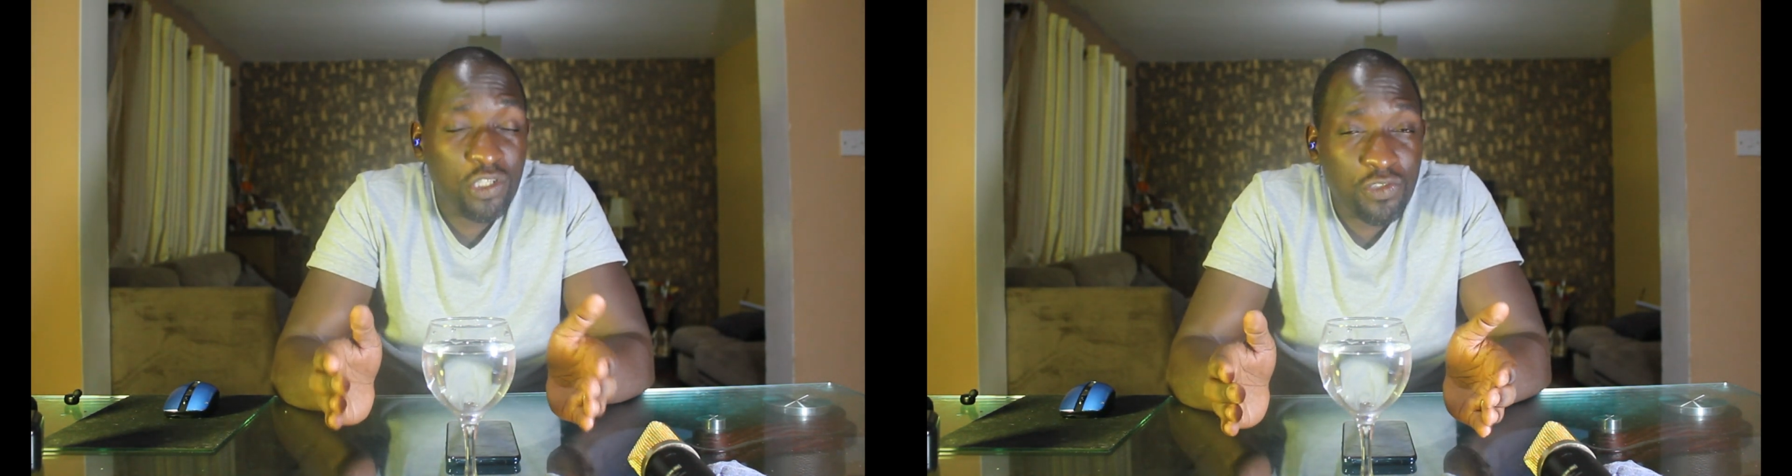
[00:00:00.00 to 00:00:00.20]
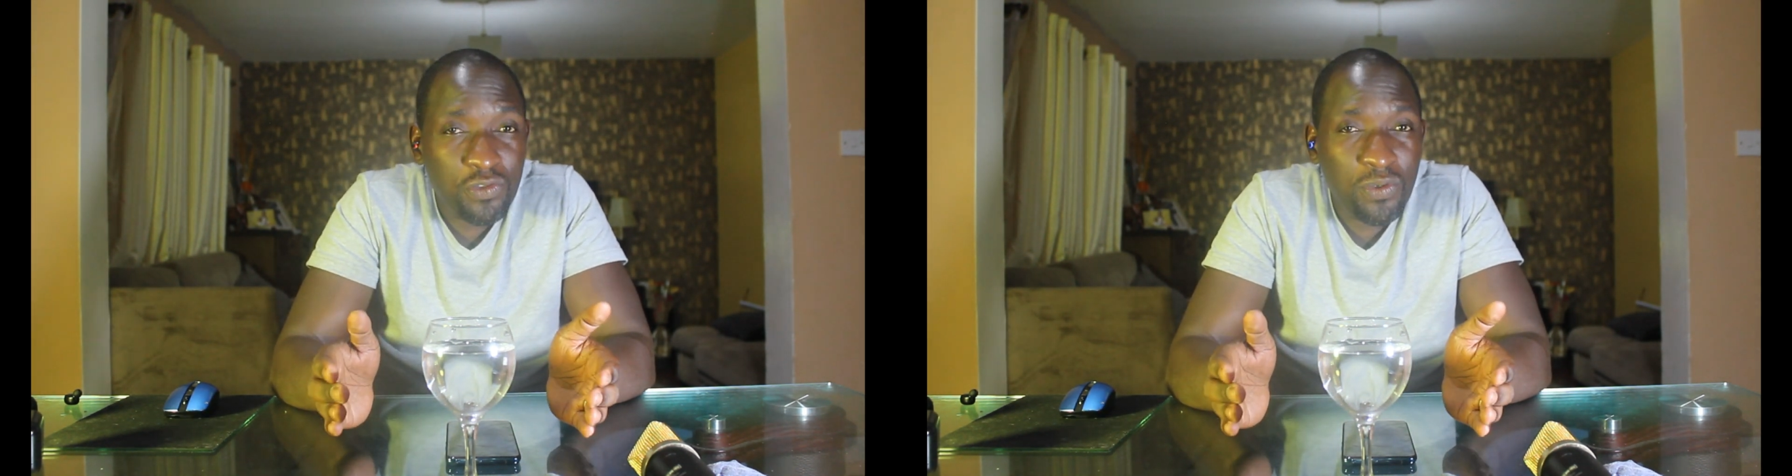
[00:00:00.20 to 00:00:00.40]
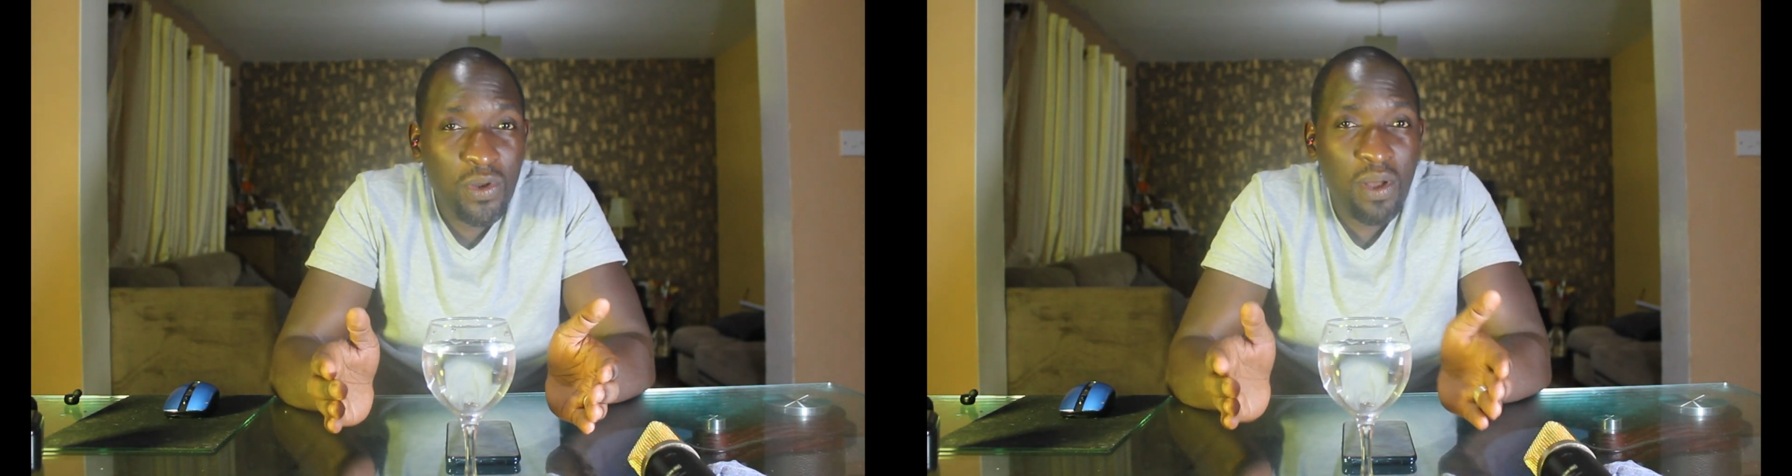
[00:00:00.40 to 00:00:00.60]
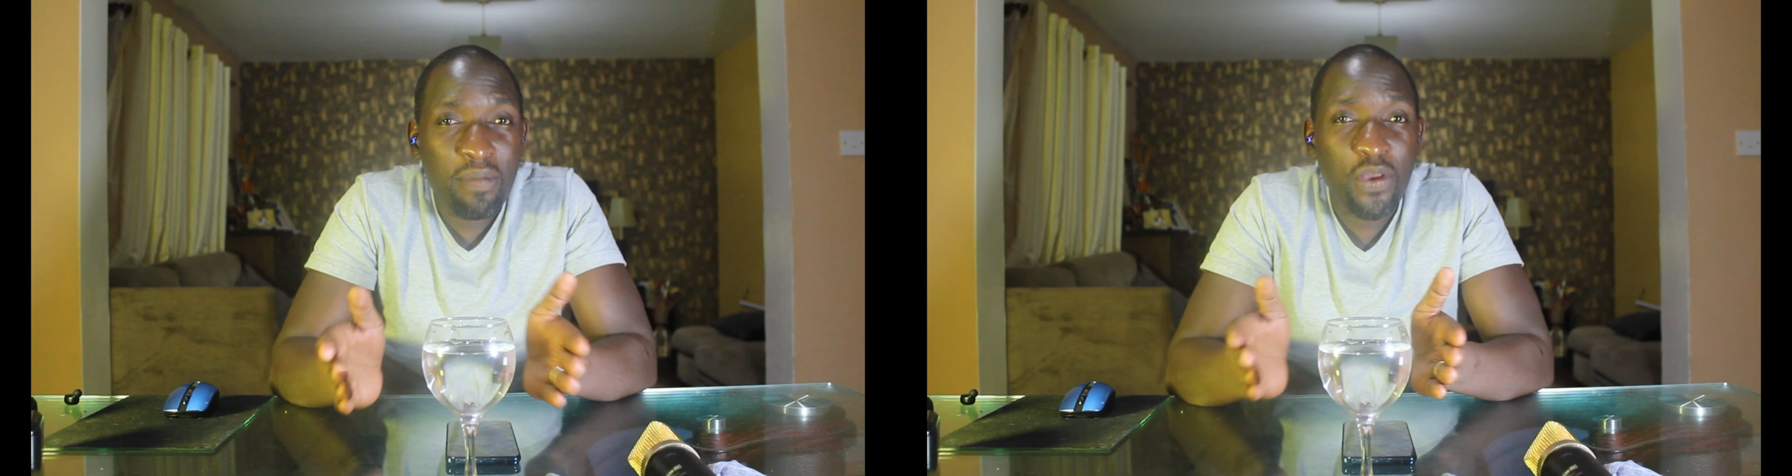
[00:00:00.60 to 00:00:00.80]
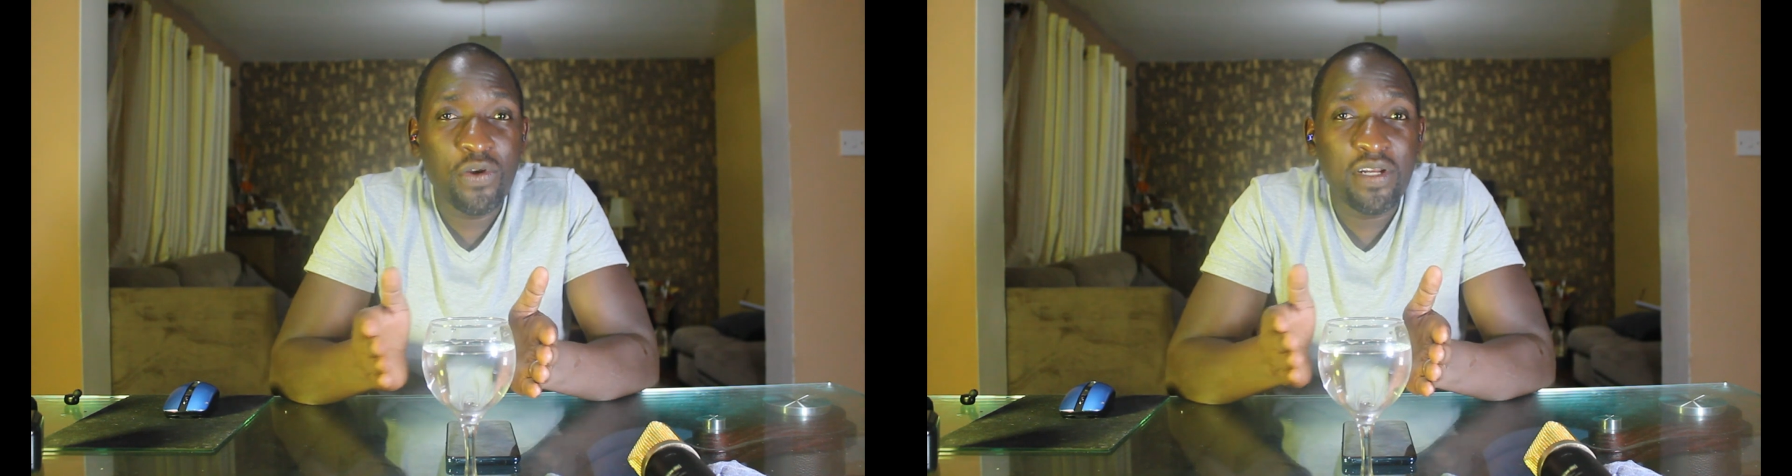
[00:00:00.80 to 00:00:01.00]
useful,
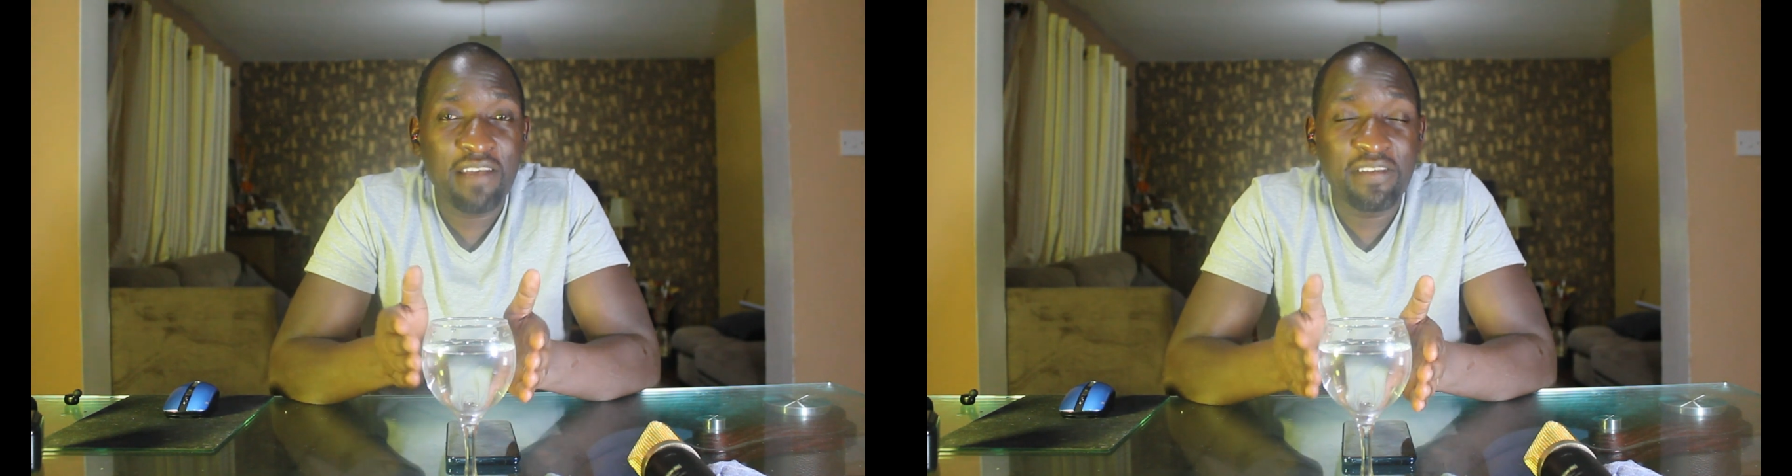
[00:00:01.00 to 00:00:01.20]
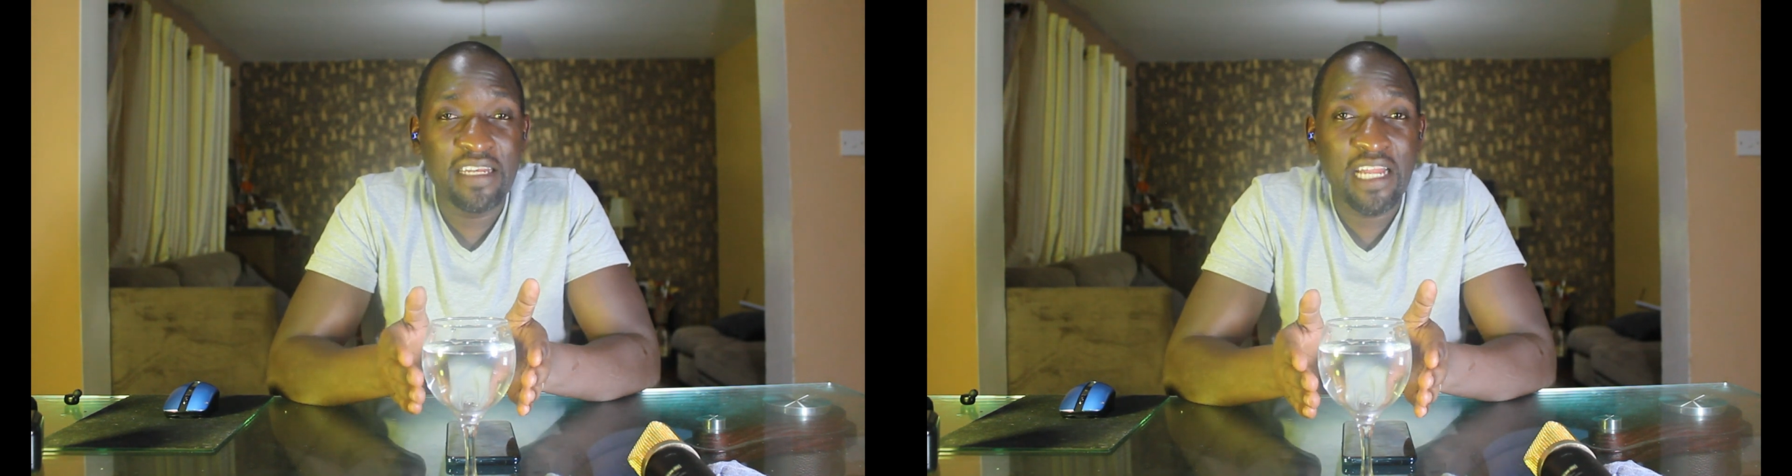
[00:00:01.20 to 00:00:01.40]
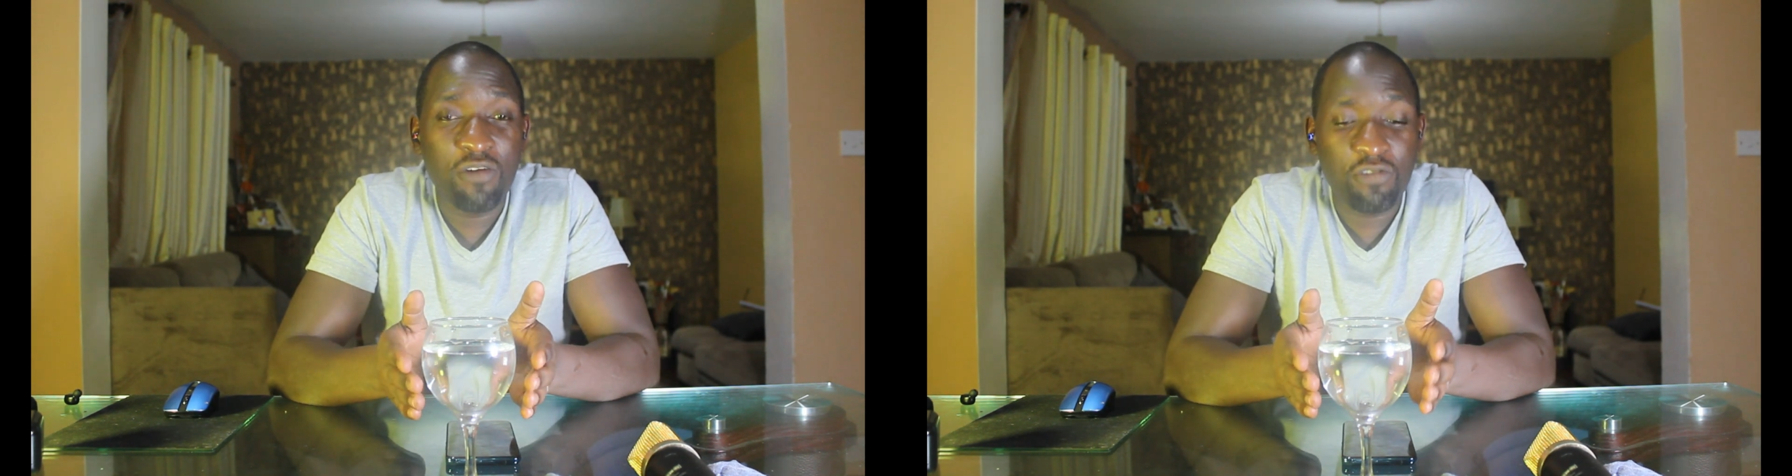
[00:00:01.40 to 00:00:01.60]
but you don't have it now.